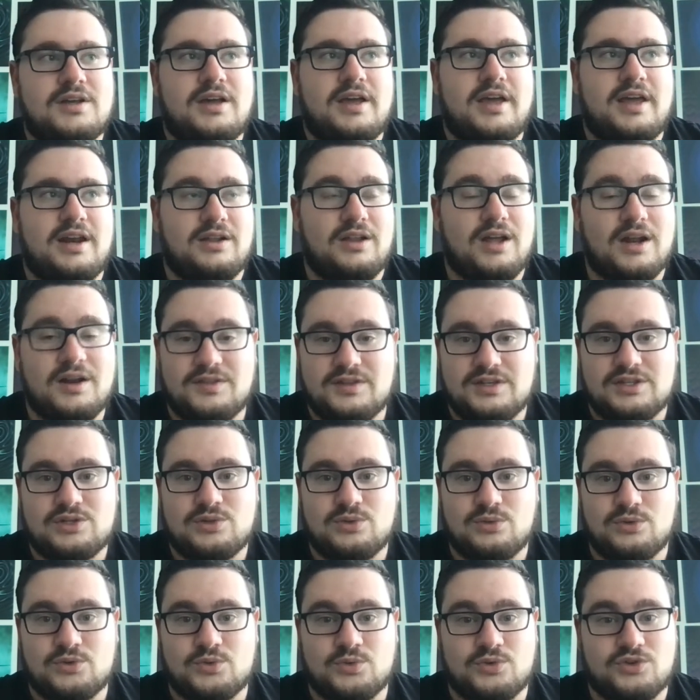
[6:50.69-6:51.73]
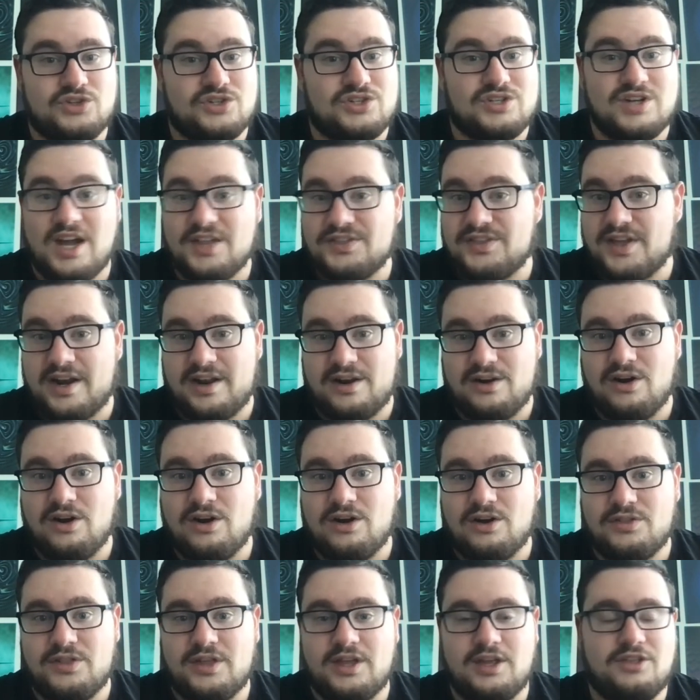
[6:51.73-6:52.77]
And a lot of these tools were just not that at
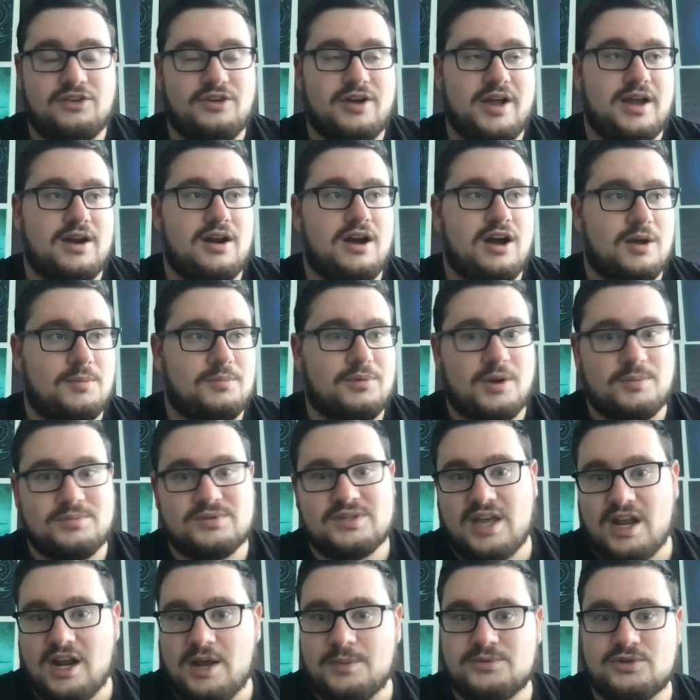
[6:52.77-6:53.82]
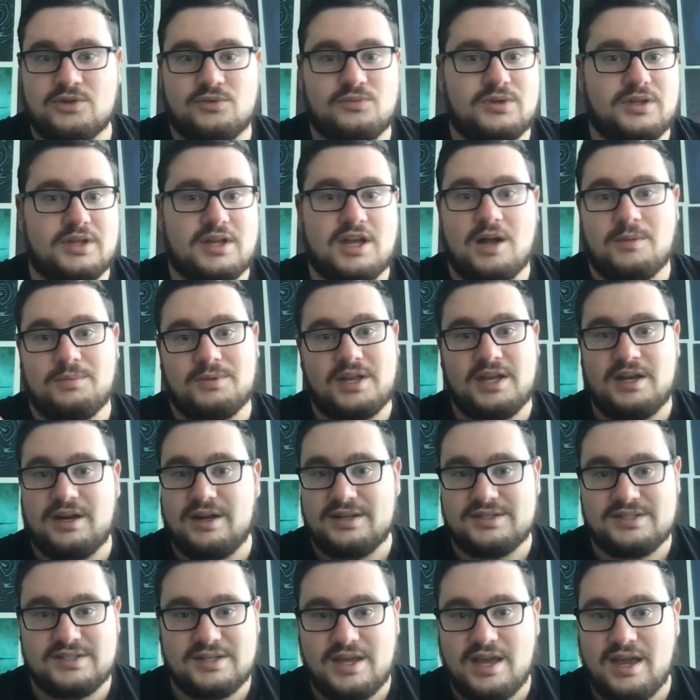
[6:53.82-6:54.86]
all. They either had on-prem setups or really complicated
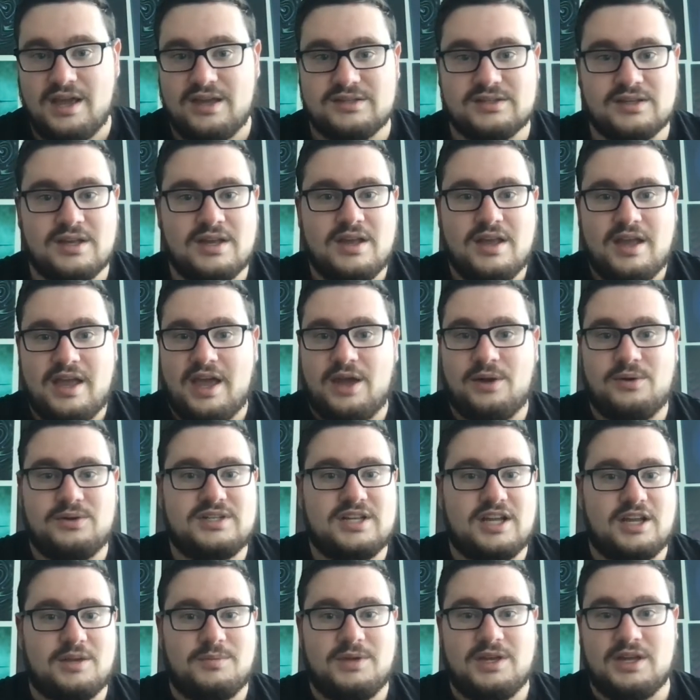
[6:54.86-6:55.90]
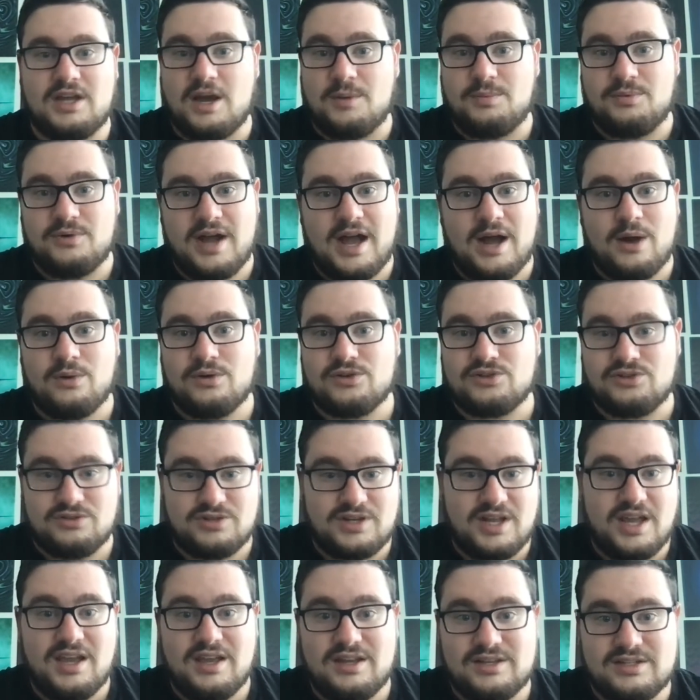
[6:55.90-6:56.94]
SDKs, and it would take me a couple hours or
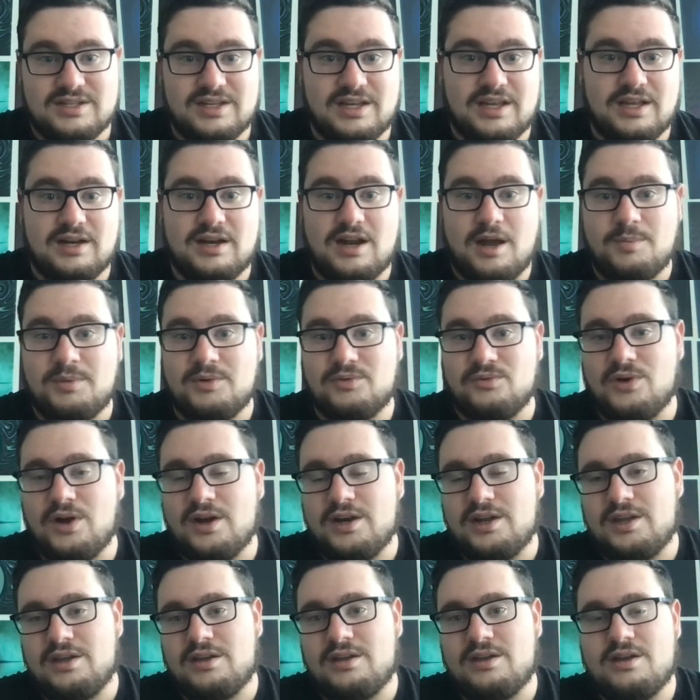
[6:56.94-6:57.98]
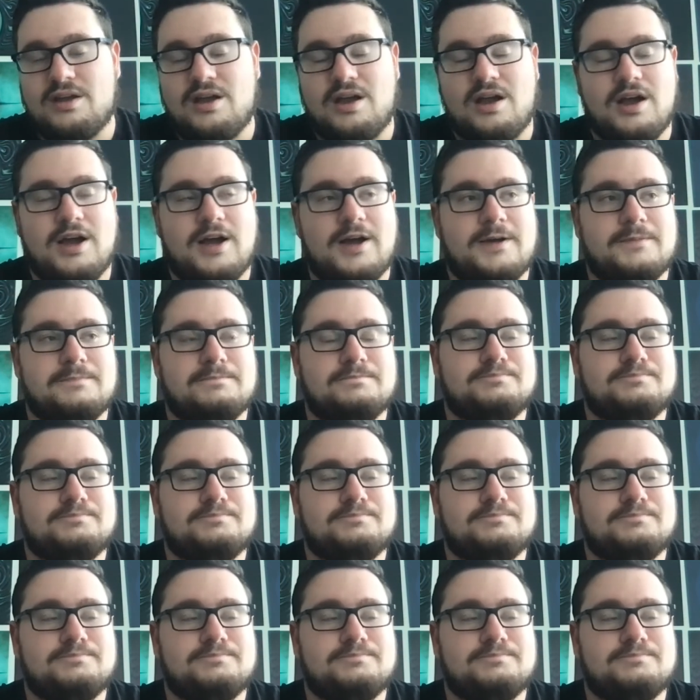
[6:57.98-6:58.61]
days to get it up and running. So